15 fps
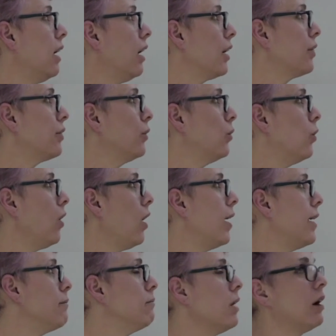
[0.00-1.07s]
I thought
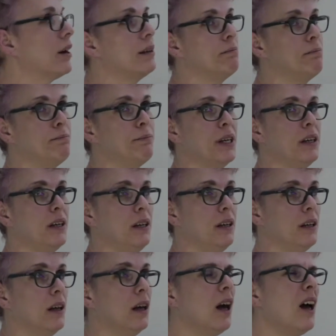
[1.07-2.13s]
it might be.
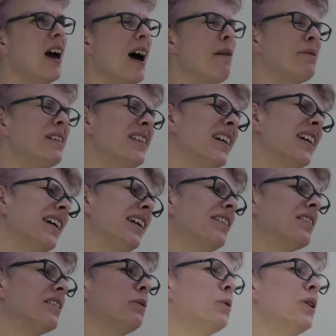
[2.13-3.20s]
And particularly
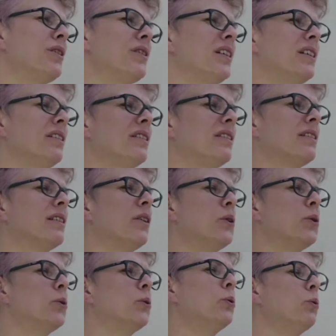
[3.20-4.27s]
because I worked in a
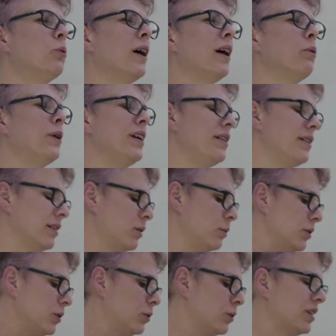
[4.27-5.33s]
school where we deal
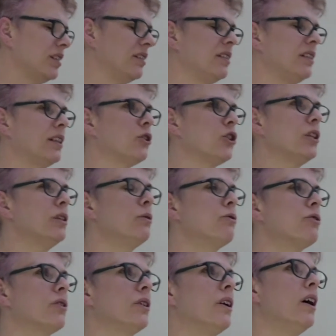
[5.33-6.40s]
with autistic
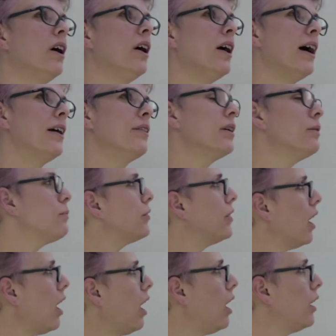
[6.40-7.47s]
children. And
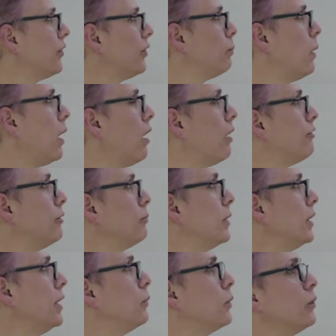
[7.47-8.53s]
the hardest part for
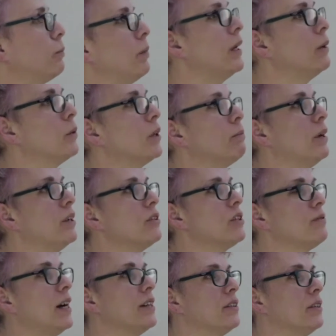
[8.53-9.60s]
me was being with a bunch
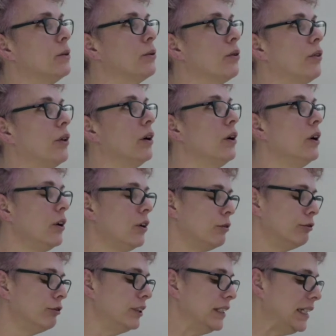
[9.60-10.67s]
of adults that
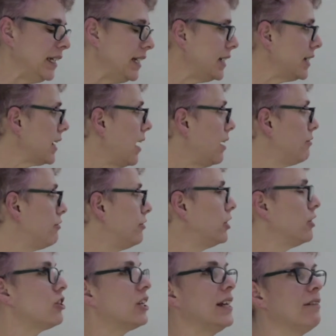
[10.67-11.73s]
read
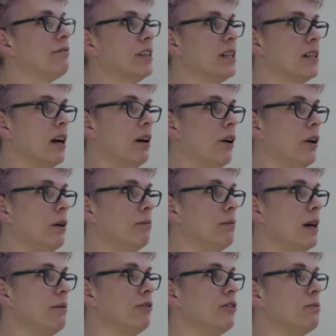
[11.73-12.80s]
virtually every term
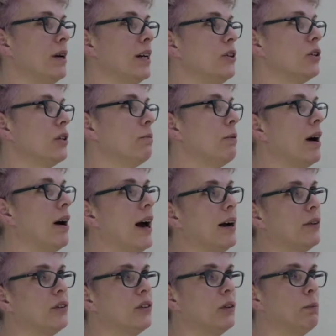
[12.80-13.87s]
information about how
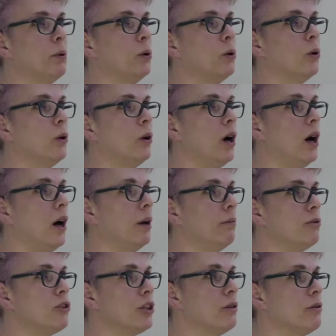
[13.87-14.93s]
to support
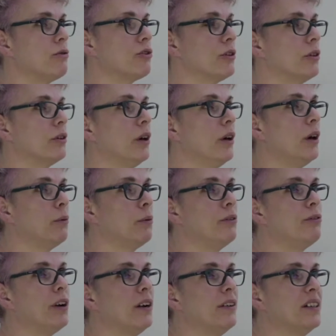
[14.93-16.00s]
children with
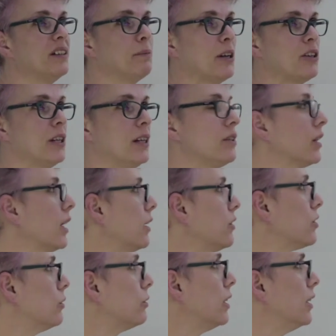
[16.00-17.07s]
various special
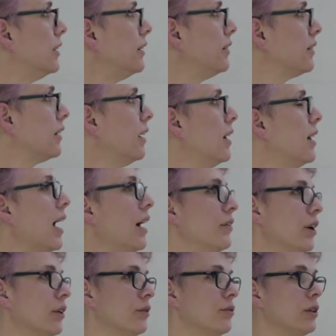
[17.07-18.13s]
educational needs. And
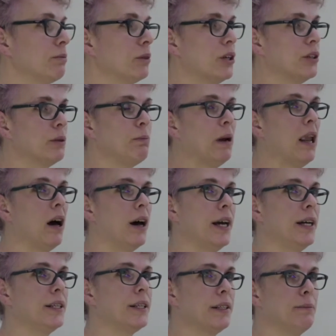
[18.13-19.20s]
none of them could apply
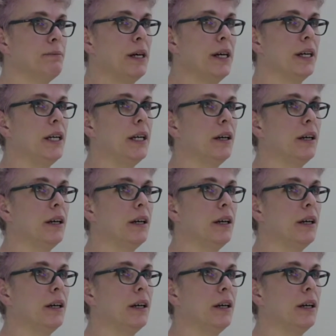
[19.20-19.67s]
it to me.